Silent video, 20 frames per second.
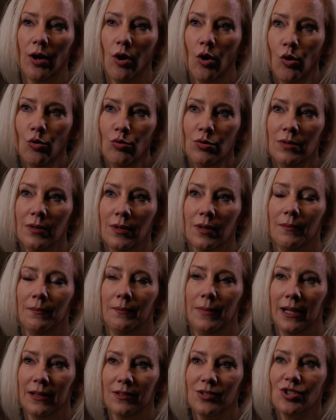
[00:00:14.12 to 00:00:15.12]
own
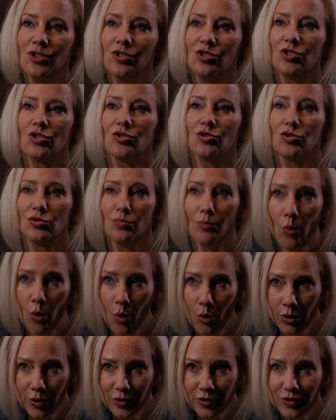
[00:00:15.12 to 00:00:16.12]
Belgium's
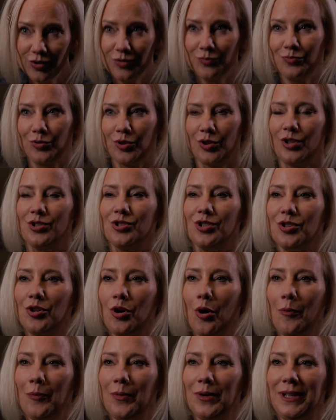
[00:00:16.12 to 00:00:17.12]
smallest production
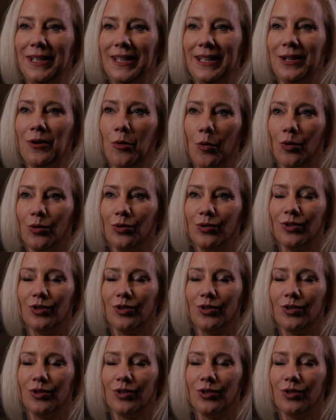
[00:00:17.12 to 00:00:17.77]
company called